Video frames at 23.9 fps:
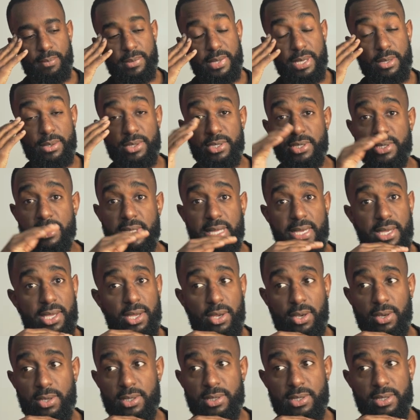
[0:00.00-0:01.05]
They were just like,
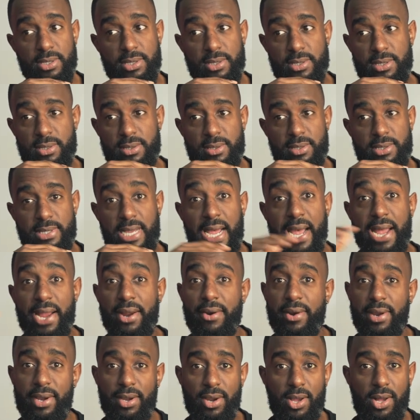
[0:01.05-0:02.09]
yo, it's just
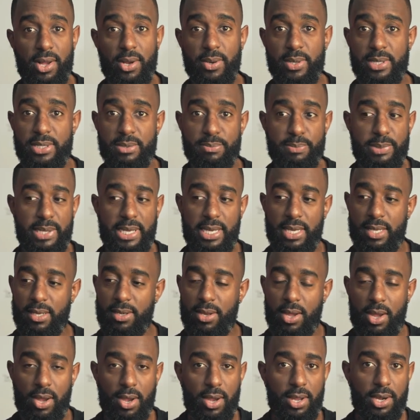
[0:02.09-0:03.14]
tiring always being
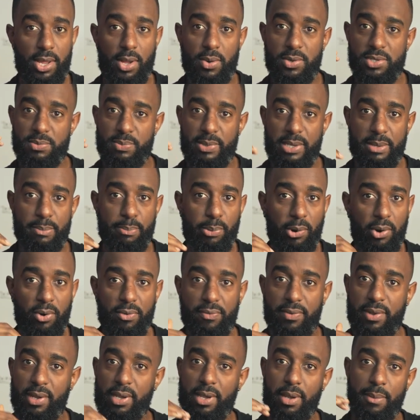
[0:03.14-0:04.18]
on, always being
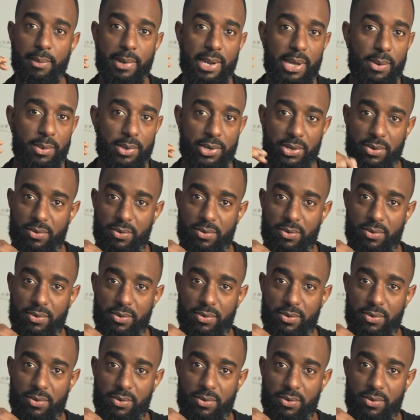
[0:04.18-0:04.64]
perfect, coming out with